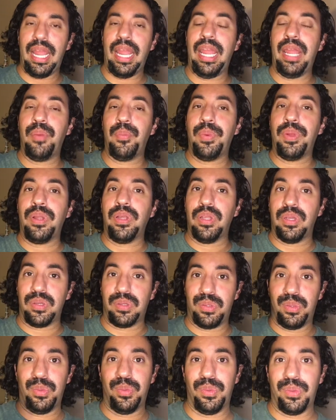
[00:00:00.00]
it will look
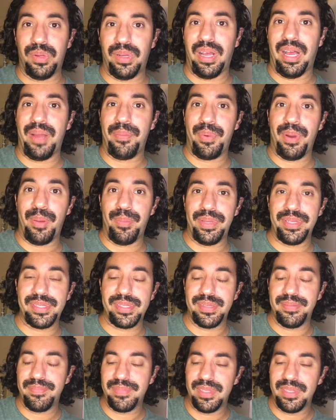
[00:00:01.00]
cool, I promise.